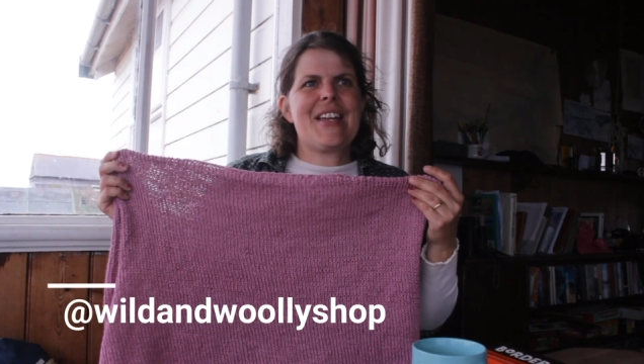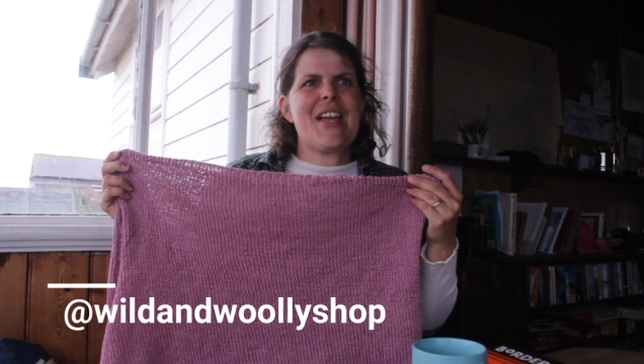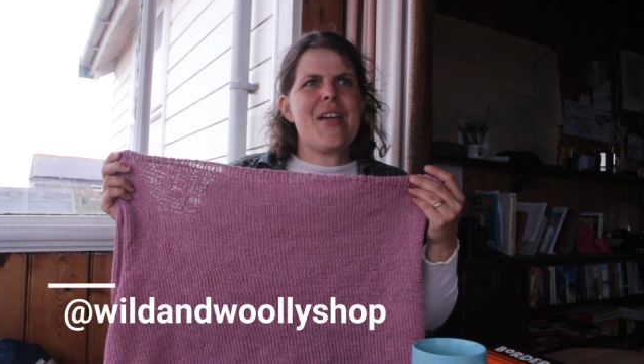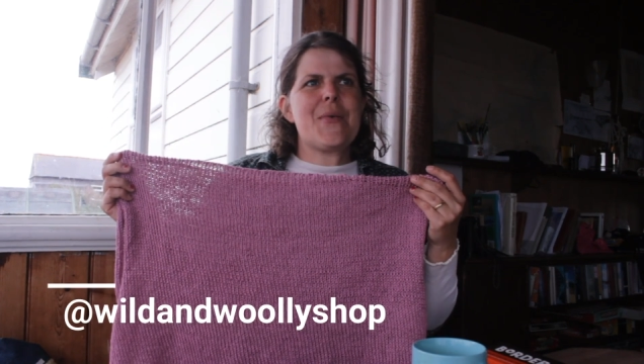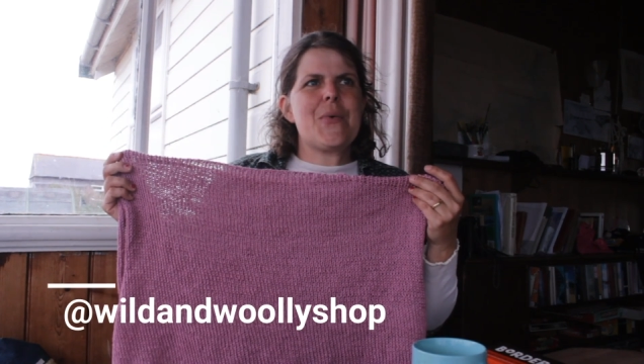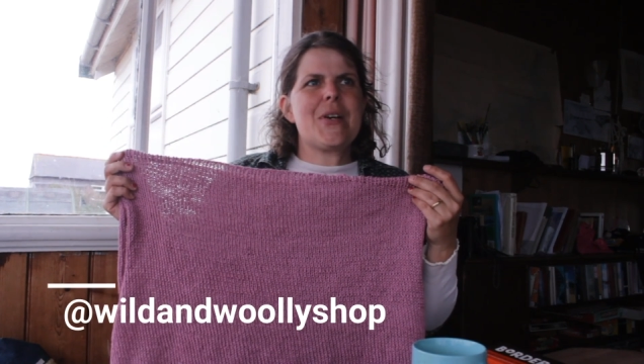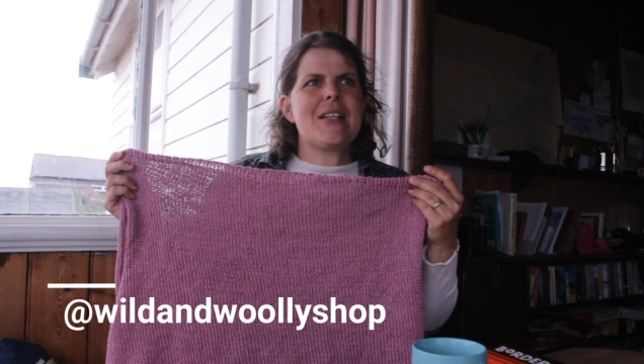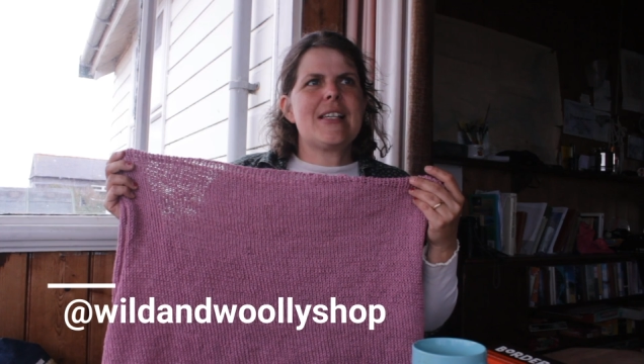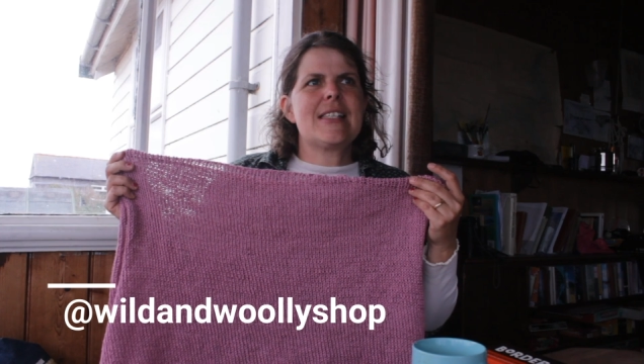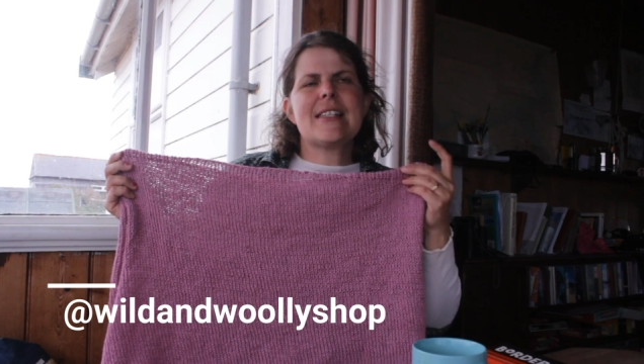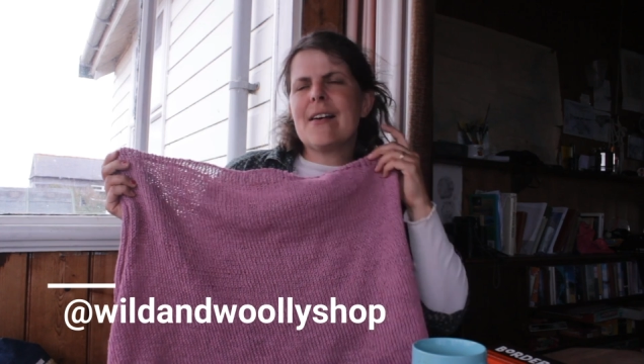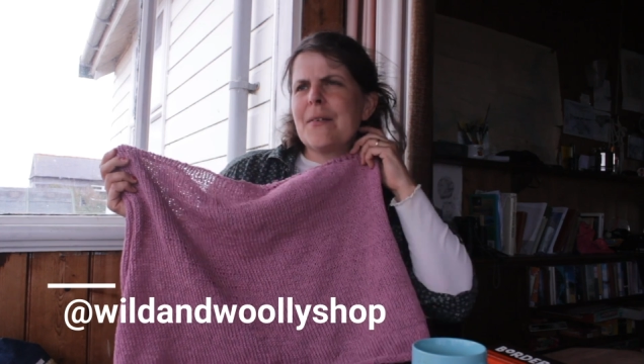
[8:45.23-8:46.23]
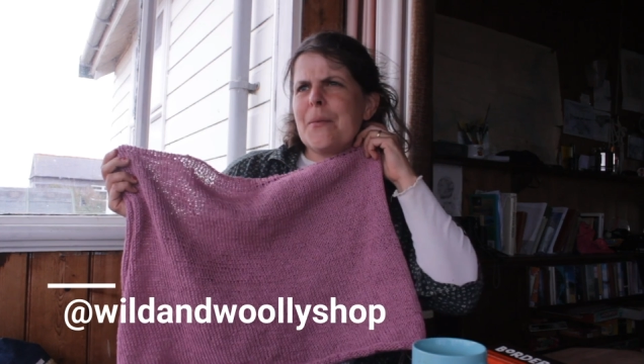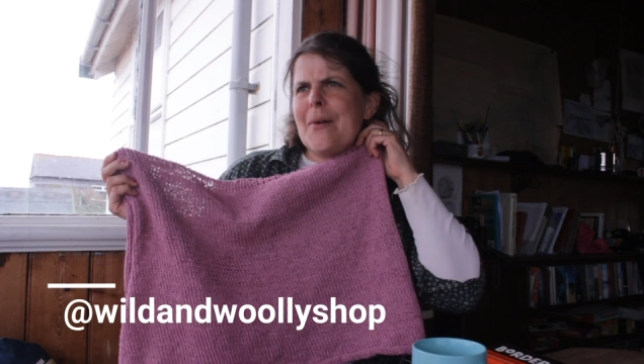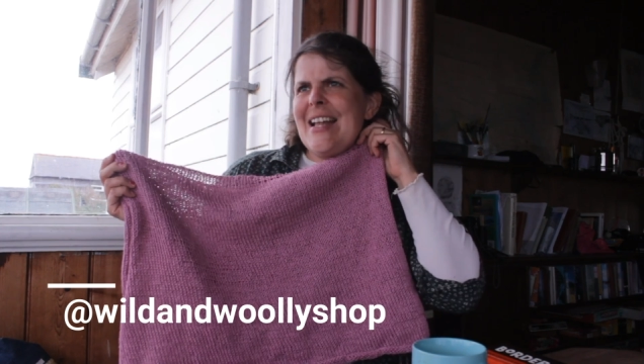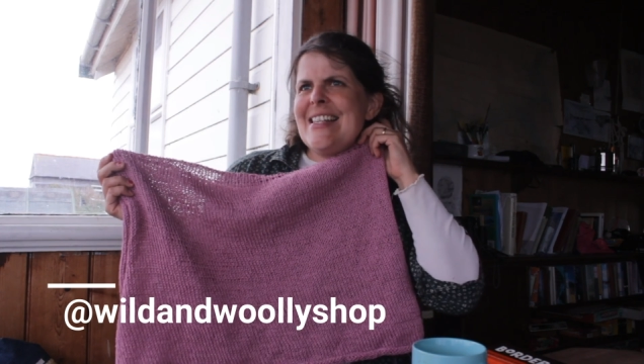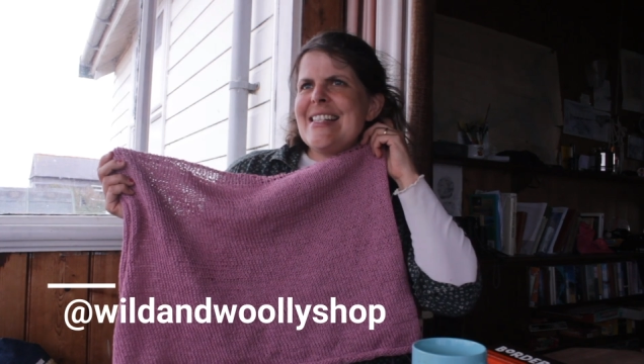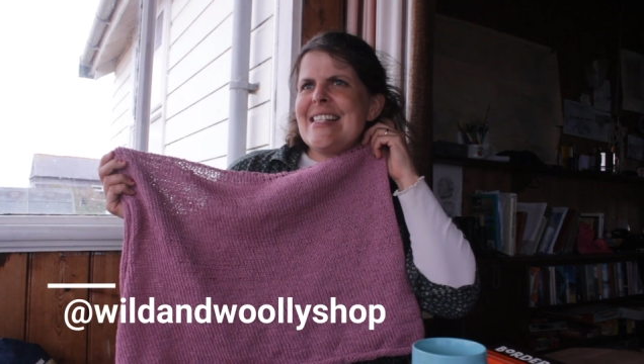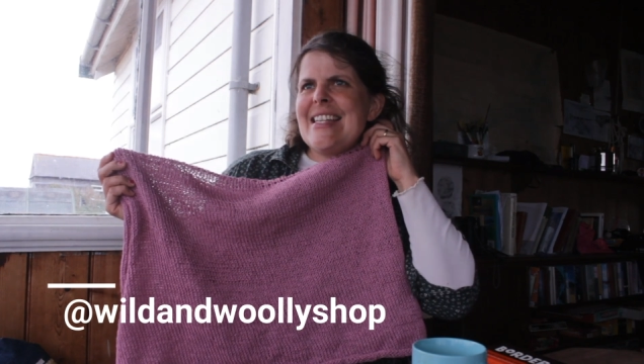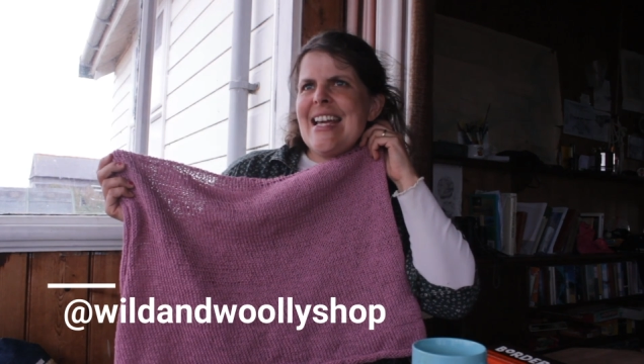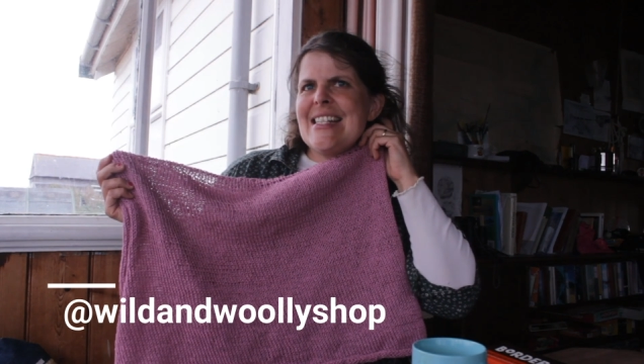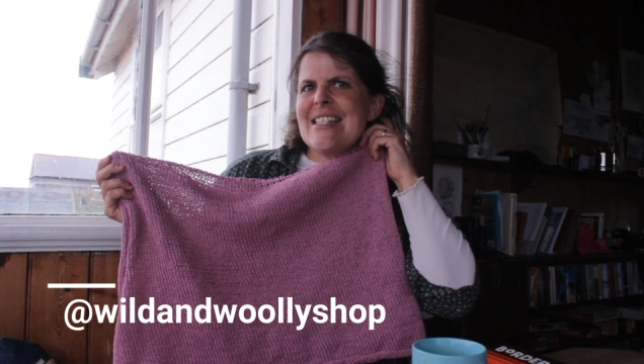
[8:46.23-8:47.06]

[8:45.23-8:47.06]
It was on Wednesday,